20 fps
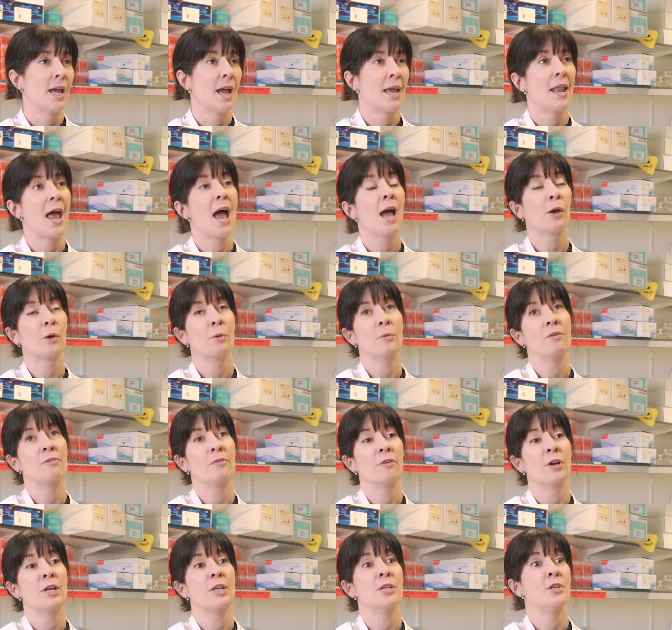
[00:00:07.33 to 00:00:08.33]
And how can we
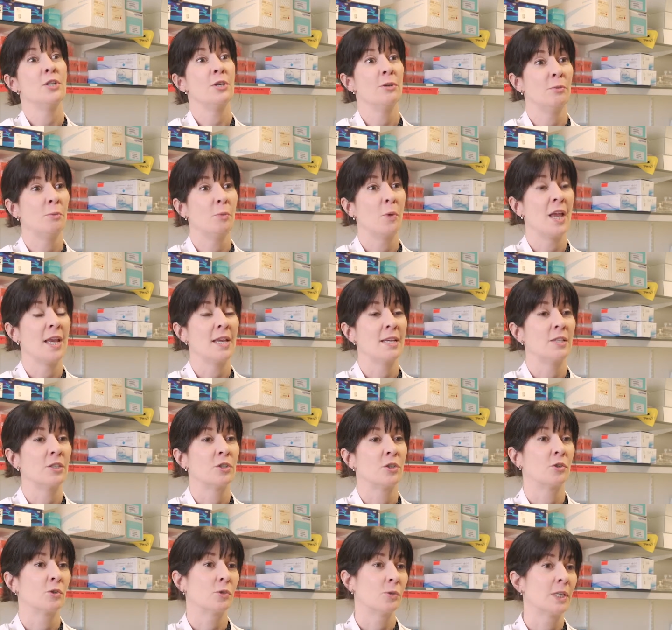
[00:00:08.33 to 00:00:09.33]
find new ways
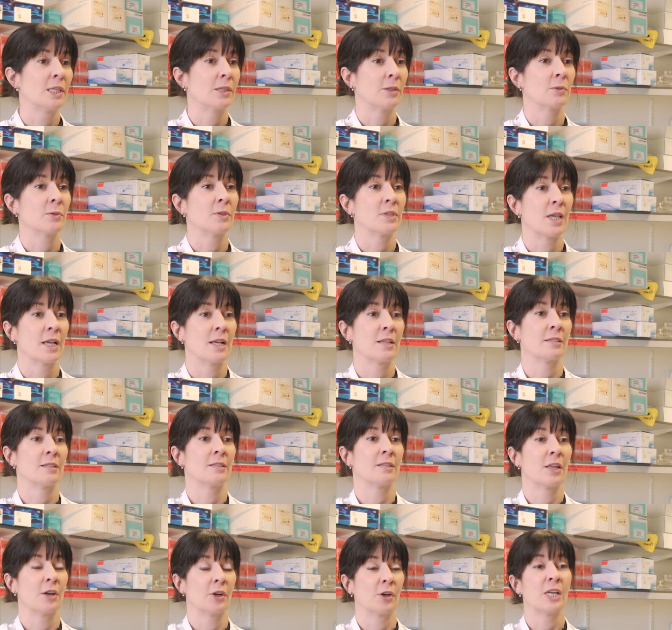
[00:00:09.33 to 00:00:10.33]
to treat those cells
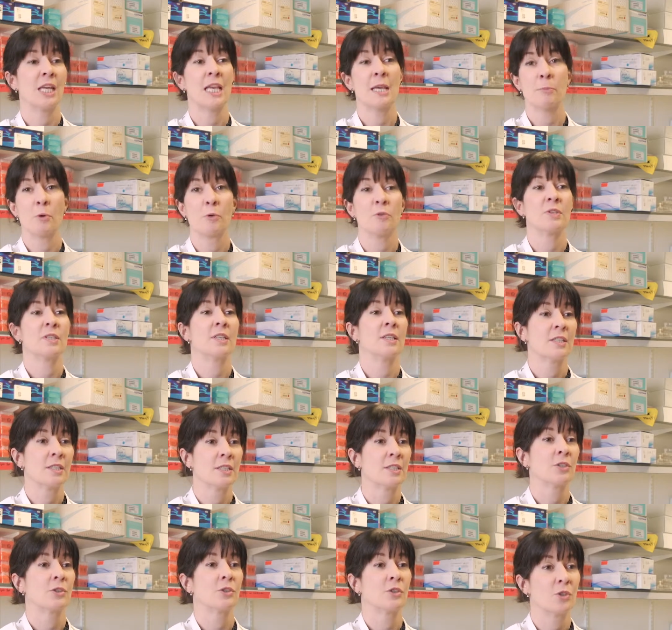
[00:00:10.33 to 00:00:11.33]
that are
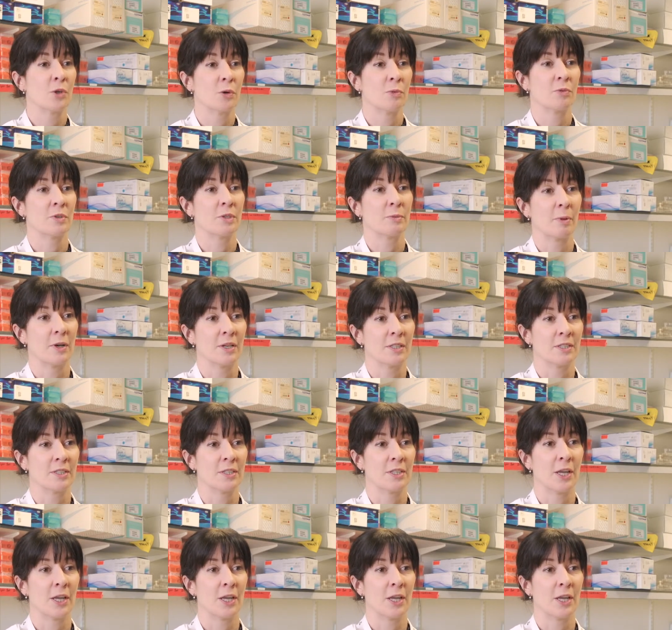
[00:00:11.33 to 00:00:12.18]
chemo-resistant or don't respond to